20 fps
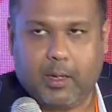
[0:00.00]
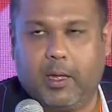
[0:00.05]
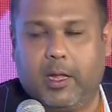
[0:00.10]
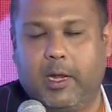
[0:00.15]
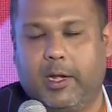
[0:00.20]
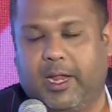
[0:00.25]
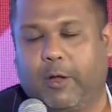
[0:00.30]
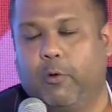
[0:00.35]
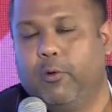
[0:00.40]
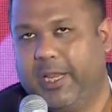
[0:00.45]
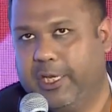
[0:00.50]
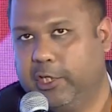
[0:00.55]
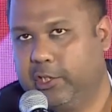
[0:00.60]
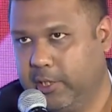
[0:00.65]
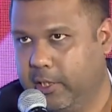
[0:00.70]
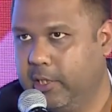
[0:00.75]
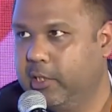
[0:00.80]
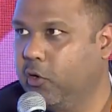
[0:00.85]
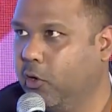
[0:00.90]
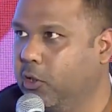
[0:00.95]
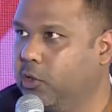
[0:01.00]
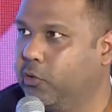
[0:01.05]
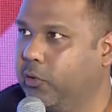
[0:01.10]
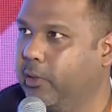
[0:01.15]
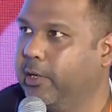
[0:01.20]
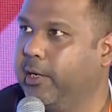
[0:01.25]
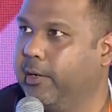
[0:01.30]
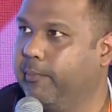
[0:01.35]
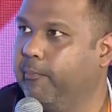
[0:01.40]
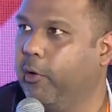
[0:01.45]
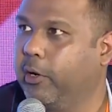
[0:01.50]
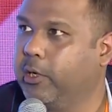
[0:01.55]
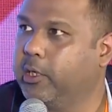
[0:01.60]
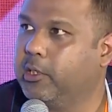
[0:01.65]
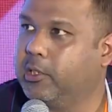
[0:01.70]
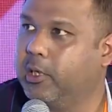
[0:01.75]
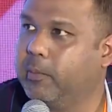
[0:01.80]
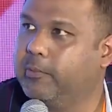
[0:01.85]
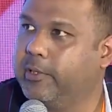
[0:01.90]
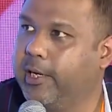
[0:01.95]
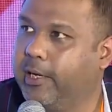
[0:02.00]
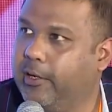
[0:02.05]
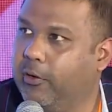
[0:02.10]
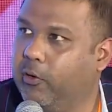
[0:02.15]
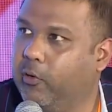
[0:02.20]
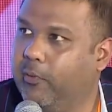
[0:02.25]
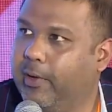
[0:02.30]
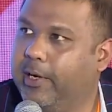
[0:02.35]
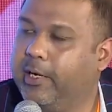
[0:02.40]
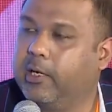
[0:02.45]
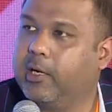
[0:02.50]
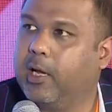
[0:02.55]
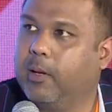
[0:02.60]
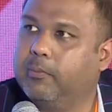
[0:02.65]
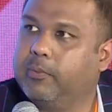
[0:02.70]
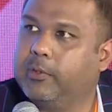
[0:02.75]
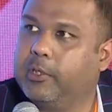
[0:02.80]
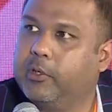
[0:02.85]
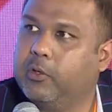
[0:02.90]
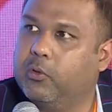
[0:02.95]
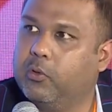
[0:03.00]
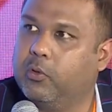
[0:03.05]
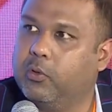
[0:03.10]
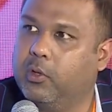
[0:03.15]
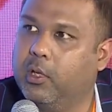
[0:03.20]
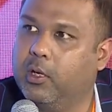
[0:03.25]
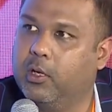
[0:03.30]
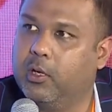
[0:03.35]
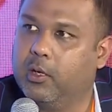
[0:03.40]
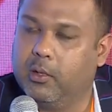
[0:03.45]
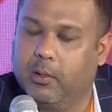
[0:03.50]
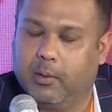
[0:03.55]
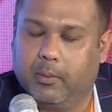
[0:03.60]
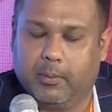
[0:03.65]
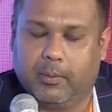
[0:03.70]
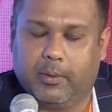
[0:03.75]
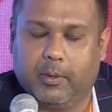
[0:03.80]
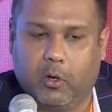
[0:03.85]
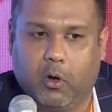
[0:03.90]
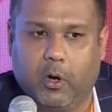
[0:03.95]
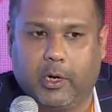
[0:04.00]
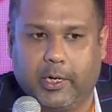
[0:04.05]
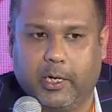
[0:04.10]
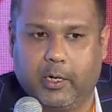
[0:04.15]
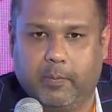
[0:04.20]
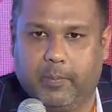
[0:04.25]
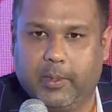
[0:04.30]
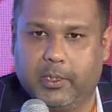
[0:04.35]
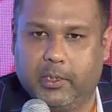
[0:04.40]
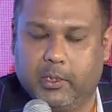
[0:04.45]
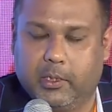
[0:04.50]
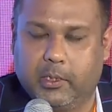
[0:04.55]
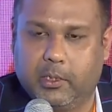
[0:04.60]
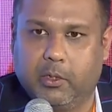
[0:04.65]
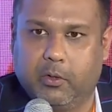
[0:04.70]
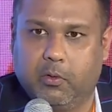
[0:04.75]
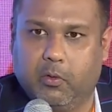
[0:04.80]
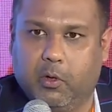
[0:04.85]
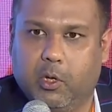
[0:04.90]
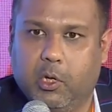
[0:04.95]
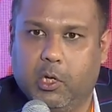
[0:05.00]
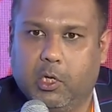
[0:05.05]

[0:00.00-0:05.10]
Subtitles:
regulation is also an important subject, you know, when it comes into the content business, you know.